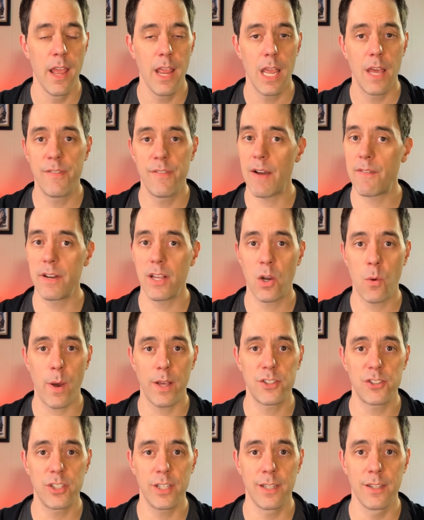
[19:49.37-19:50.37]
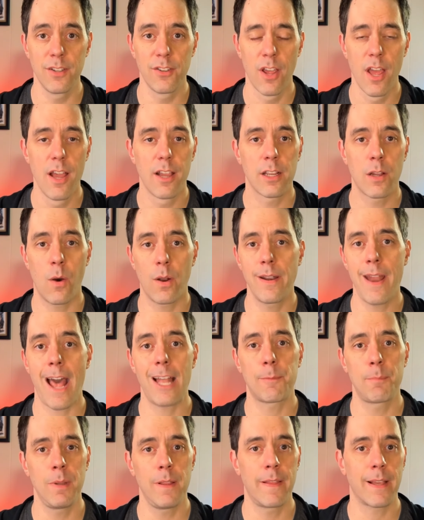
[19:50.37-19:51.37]
If you have any questions, go ahead and
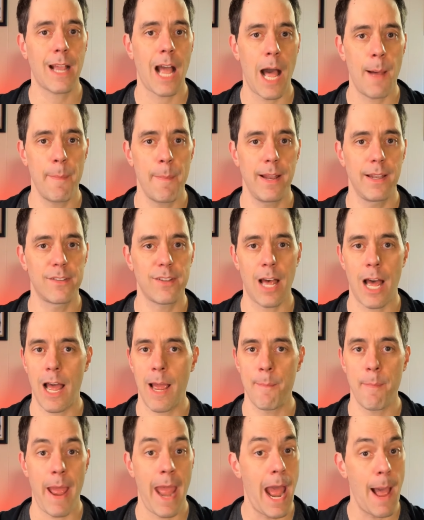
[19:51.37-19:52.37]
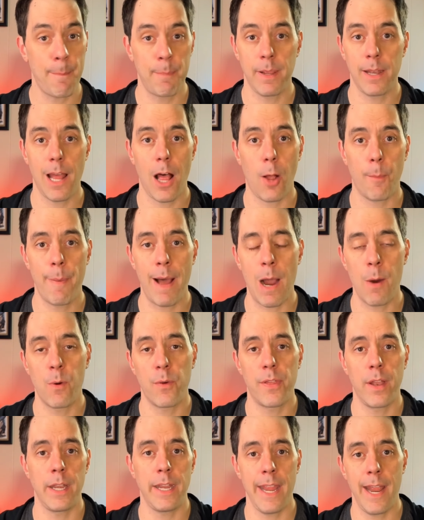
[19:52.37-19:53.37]
ask me in the comments. I'm happy to help out
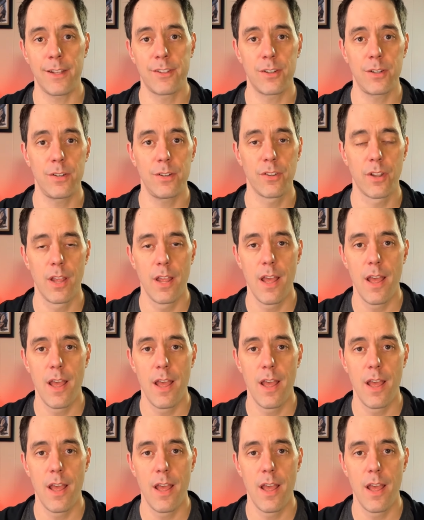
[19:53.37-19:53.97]
with any answers.